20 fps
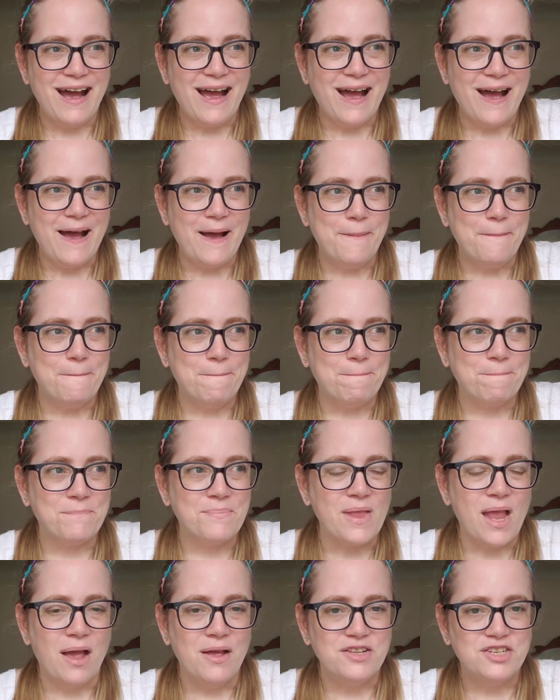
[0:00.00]
um,
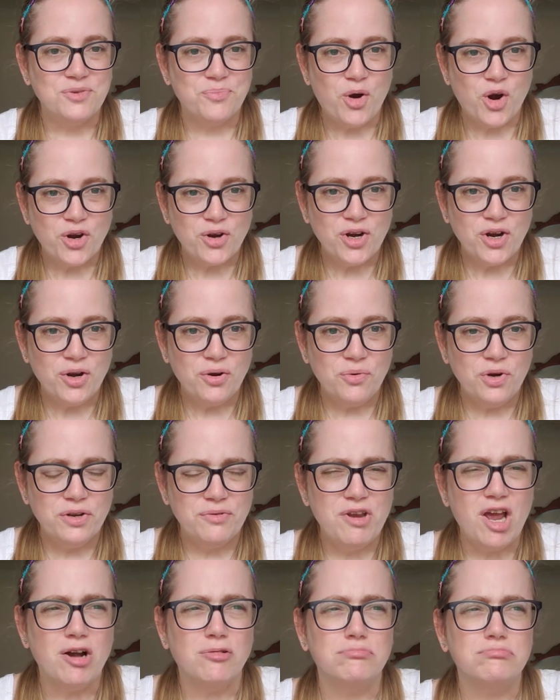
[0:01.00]
tomorrow,
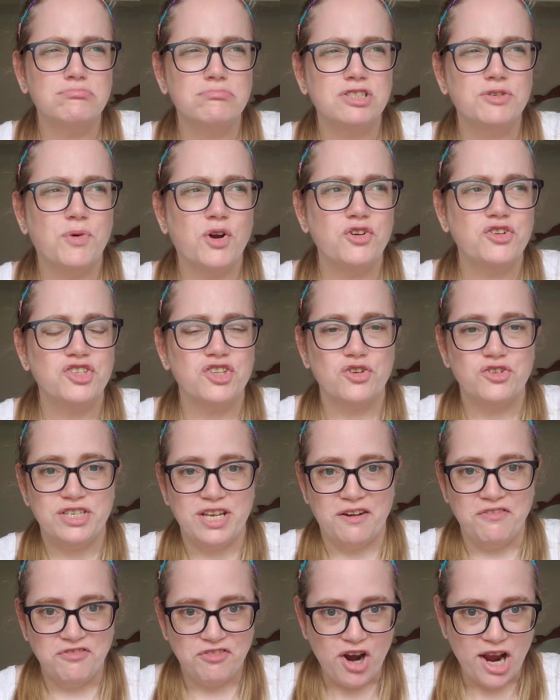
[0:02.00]
no, tomorrow's
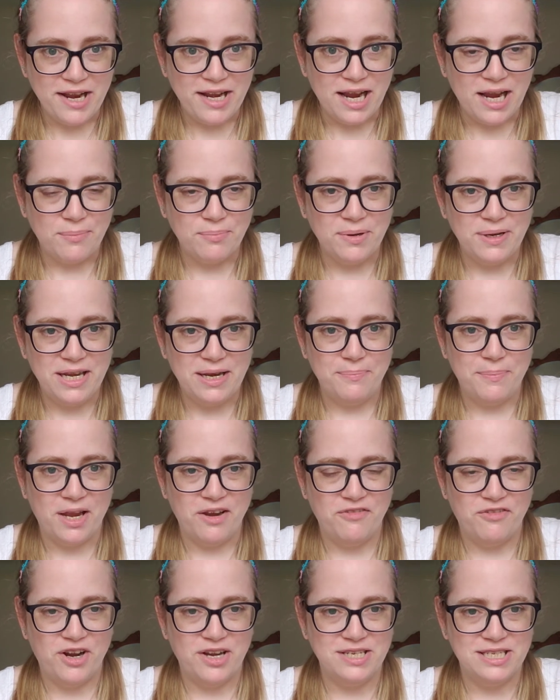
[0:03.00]
Thursday, Friday, I'm meeting my
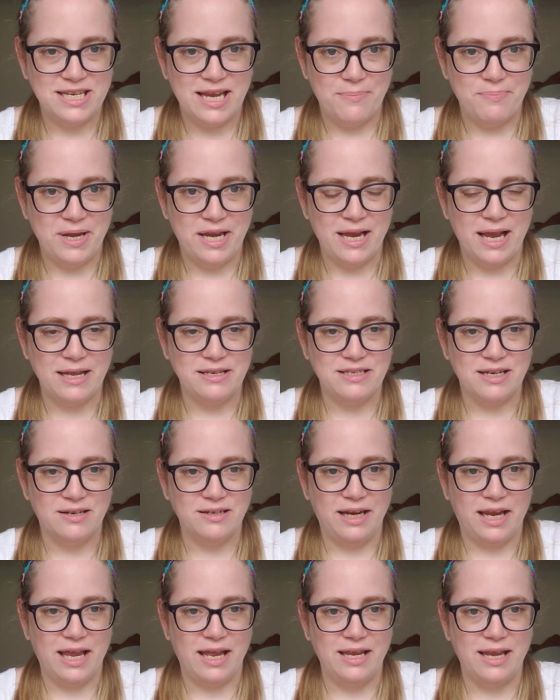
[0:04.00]
friend Debbie at
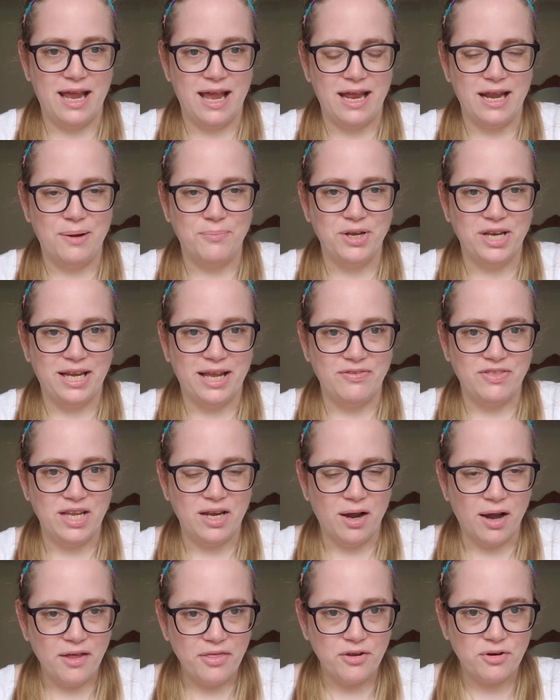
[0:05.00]
Dunkin' and I'm going to get the
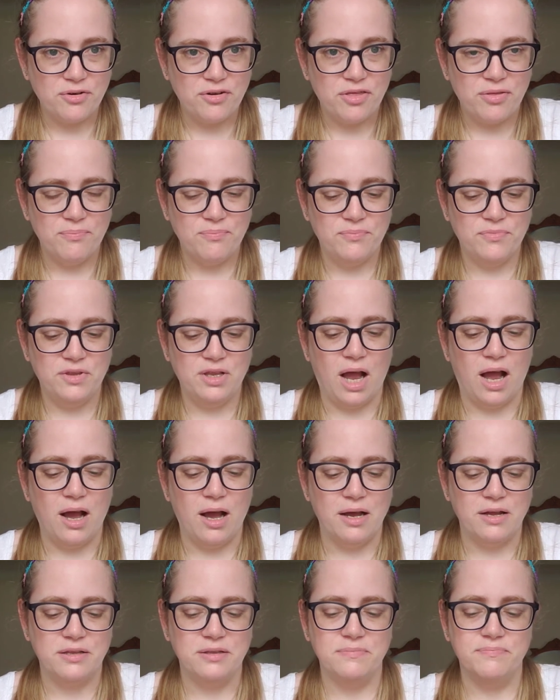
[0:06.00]
other
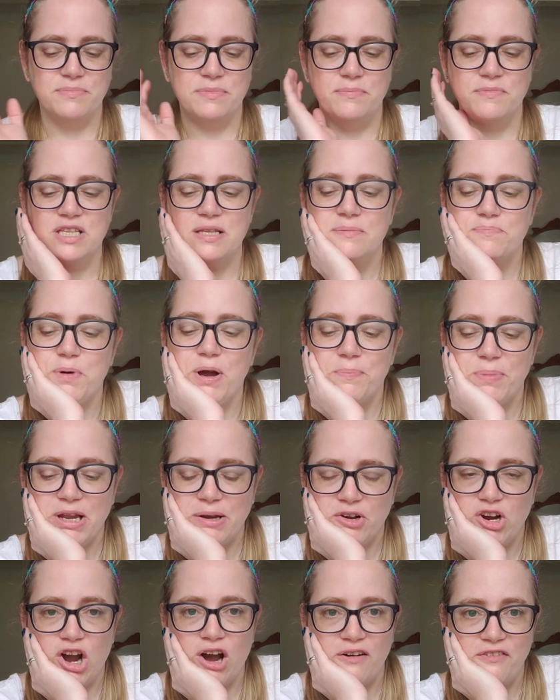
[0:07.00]
uh,
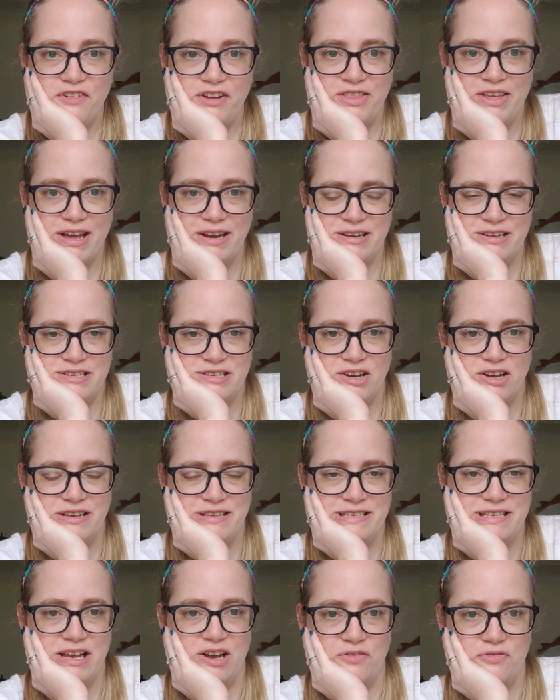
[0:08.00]
pumpkin coffee that is on
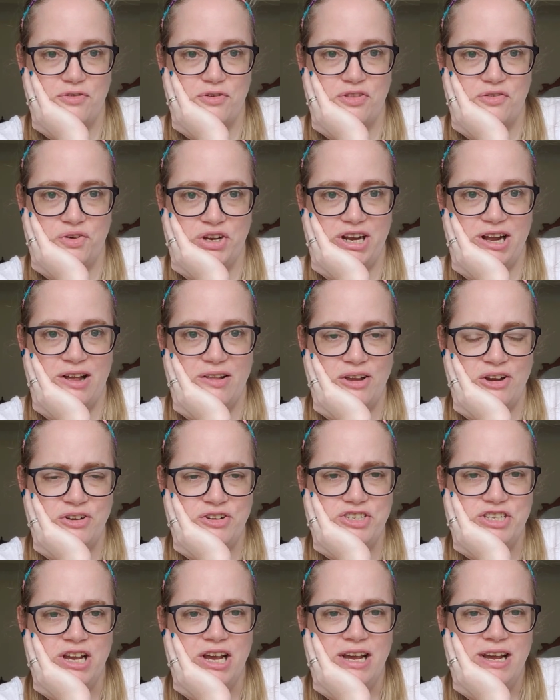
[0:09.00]
sale for
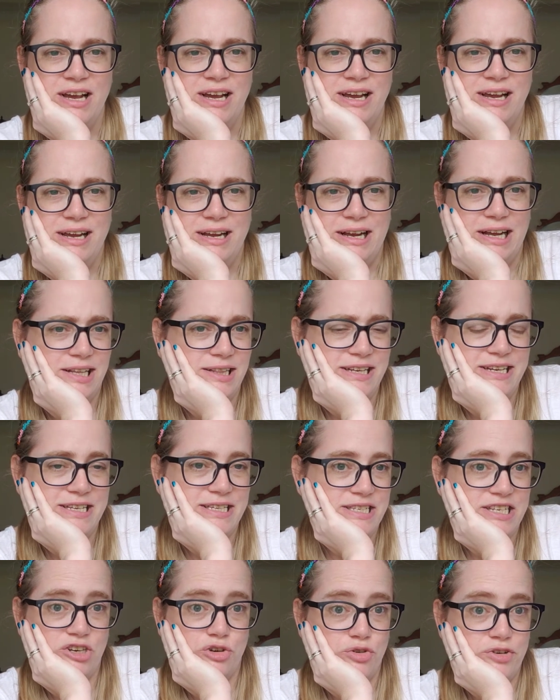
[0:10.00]
$3, at
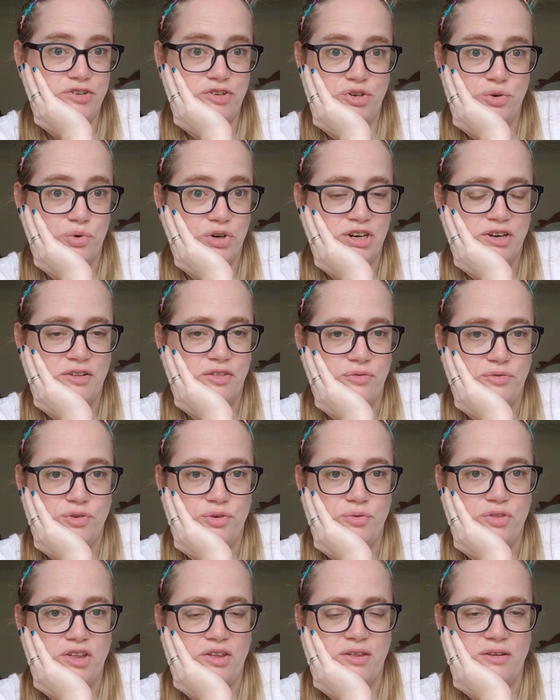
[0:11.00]
least here in New York
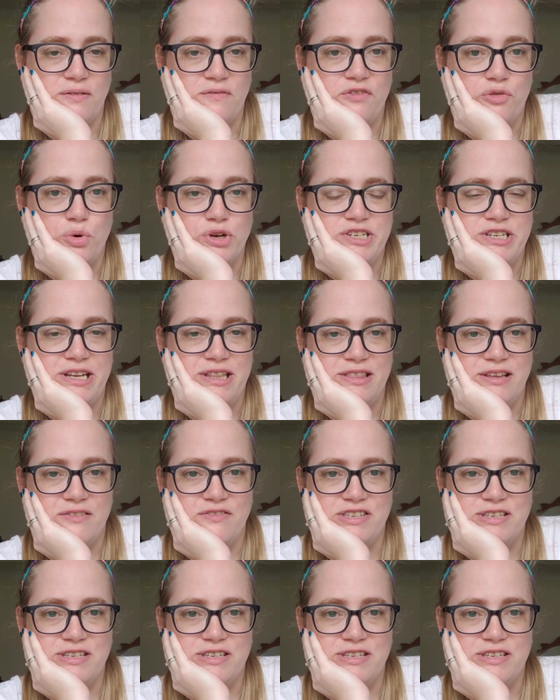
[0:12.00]
through the 14th of